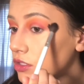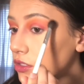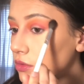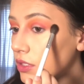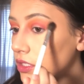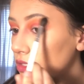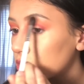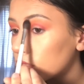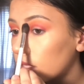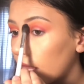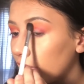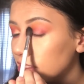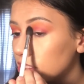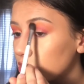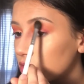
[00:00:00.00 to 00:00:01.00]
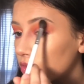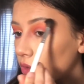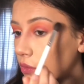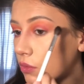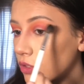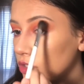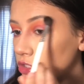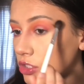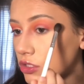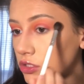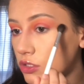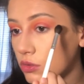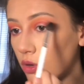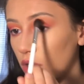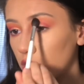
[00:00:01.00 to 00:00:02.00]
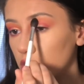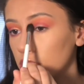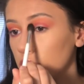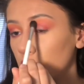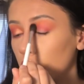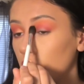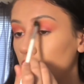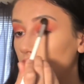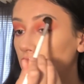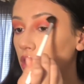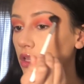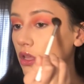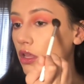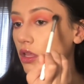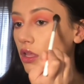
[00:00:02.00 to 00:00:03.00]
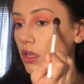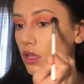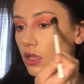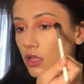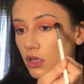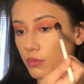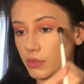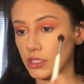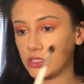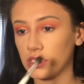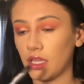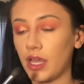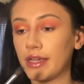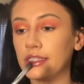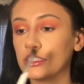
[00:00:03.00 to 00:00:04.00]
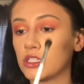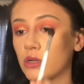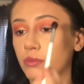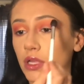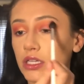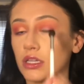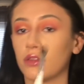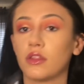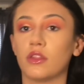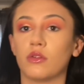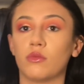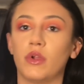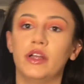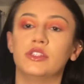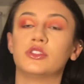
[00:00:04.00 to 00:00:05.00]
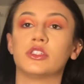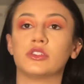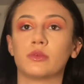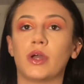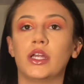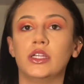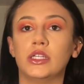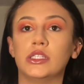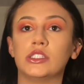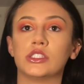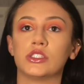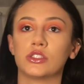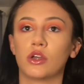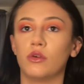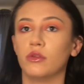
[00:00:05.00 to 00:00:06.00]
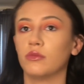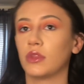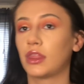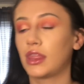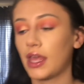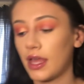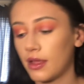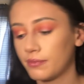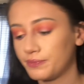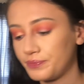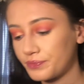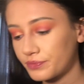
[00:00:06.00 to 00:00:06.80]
Do it so the edges of the orange aren't too harsh. But it's a lot easier to blend out than the red, so that's why I didn't just go in with that.